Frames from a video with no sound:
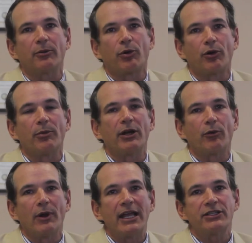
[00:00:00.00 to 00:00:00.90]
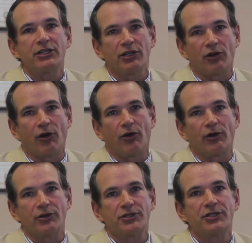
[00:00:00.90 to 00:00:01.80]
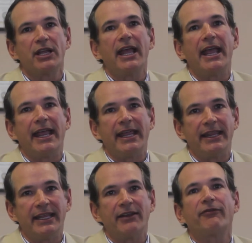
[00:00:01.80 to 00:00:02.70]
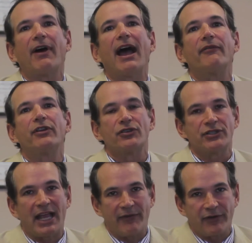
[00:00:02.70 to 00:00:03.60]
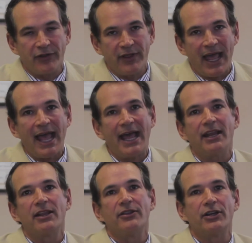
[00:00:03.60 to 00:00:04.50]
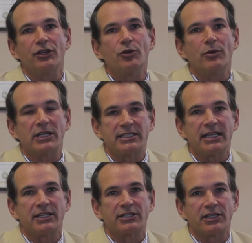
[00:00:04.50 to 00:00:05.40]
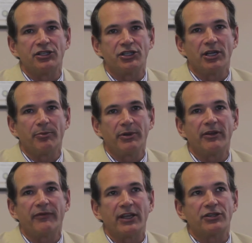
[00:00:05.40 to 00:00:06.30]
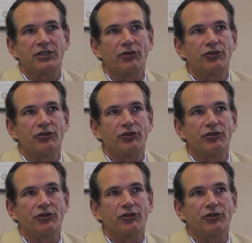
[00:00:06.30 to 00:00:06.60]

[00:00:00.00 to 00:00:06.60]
permanent resident cards, and then 5 years after that their U.S. citizenship if they so